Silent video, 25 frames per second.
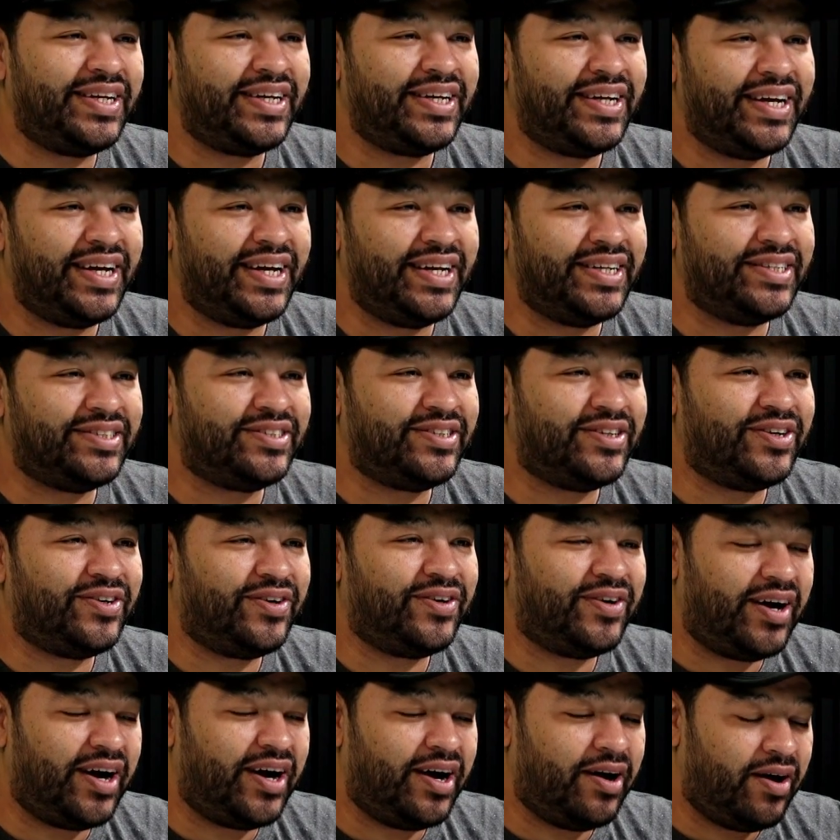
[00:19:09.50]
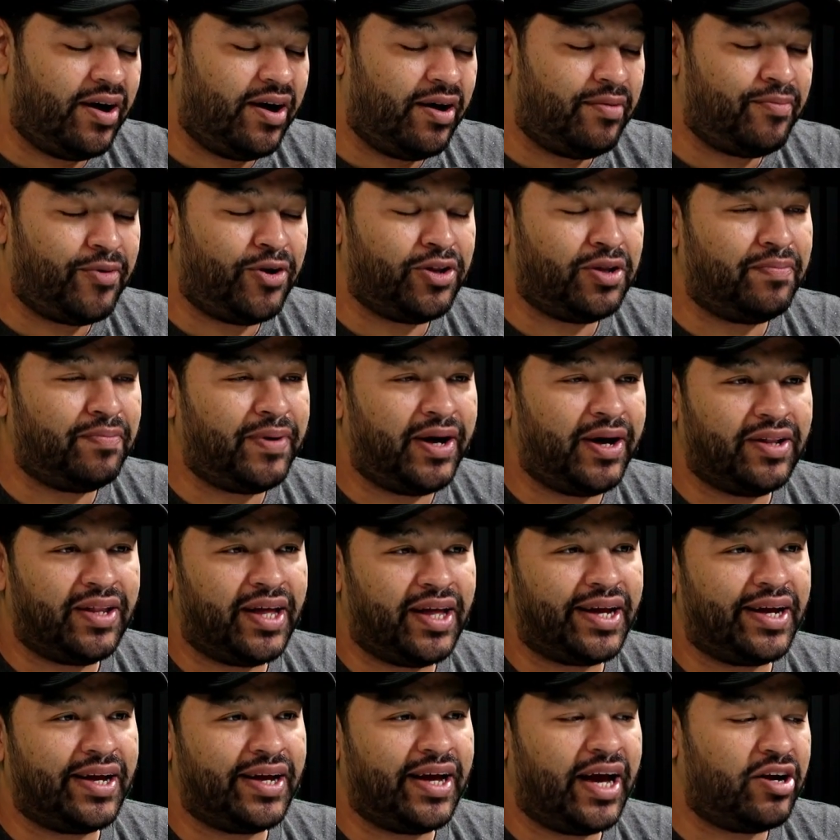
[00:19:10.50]
And so I'm all about,
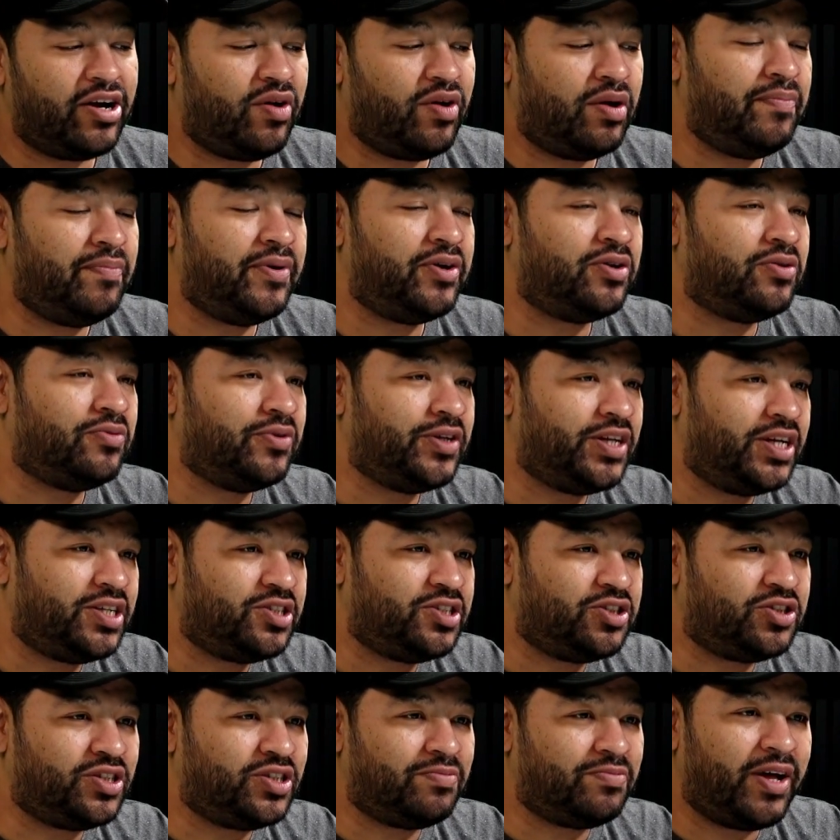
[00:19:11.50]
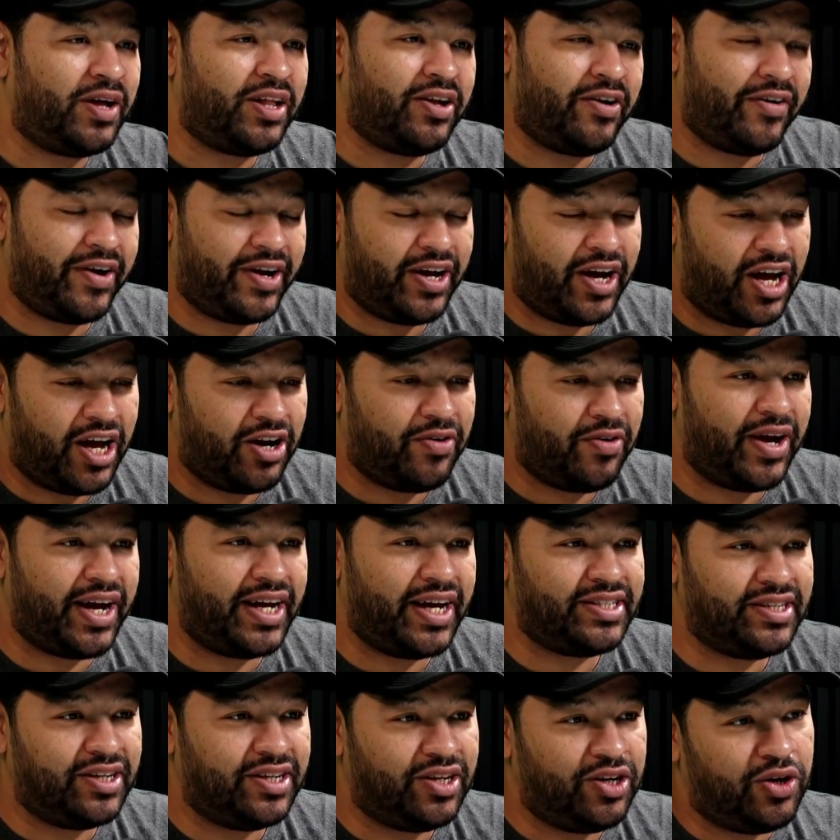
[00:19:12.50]
like, how do I build a relationship? How do I get
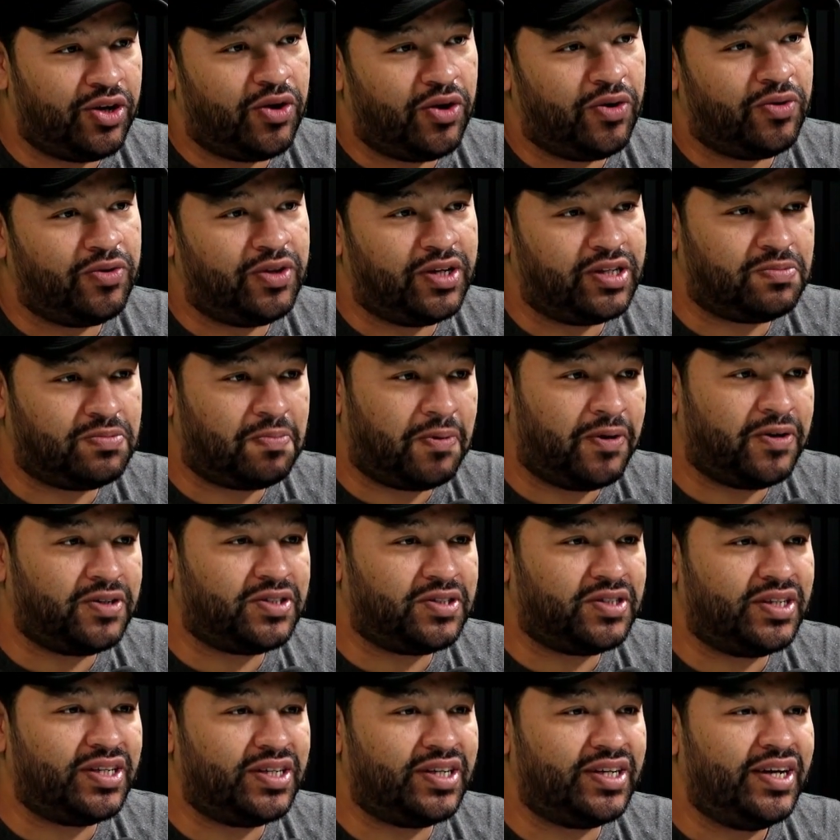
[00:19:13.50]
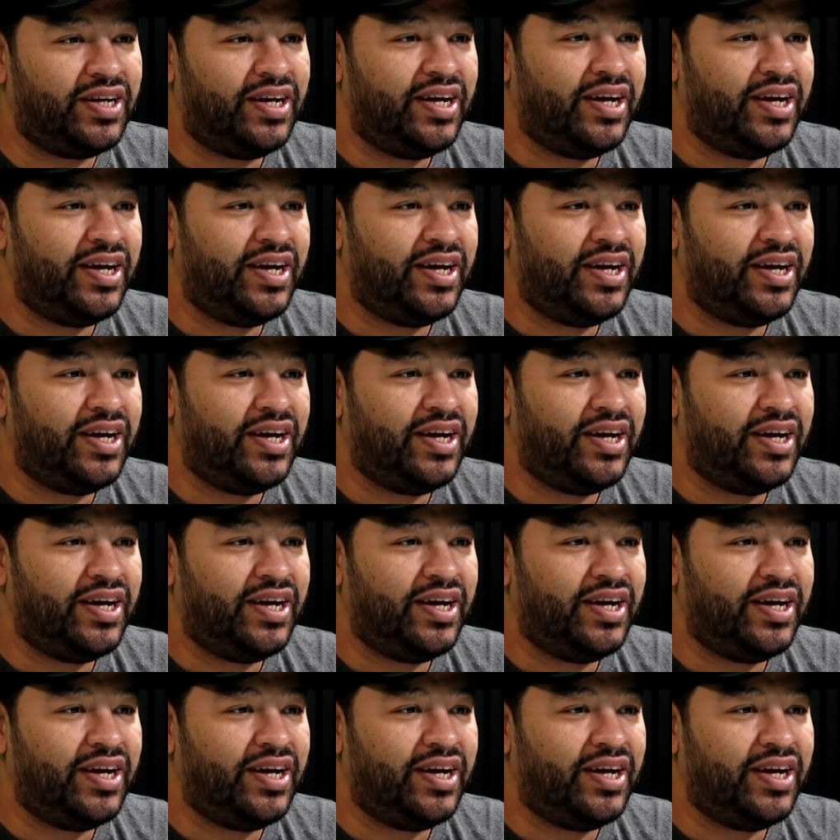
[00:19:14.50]
to know this person?